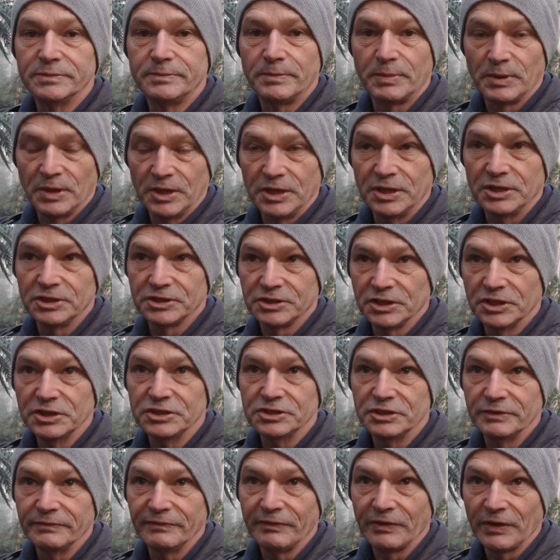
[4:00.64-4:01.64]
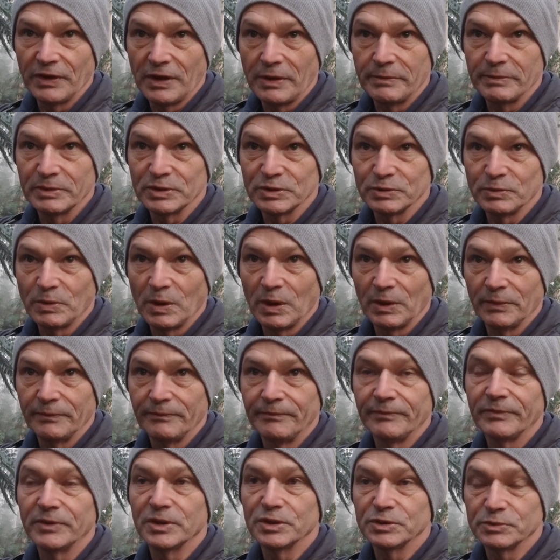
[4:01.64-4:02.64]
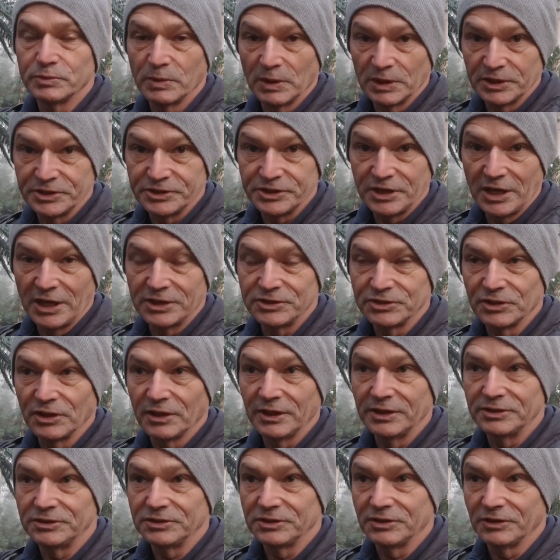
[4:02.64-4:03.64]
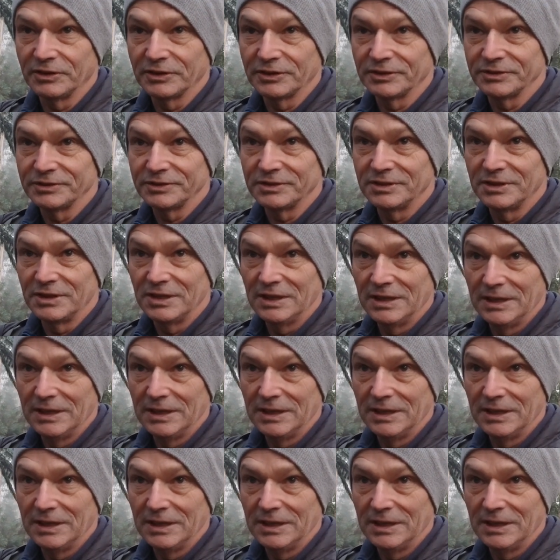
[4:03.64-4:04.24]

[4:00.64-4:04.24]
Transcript: is breeding season for them as well as the Agile Antechinus.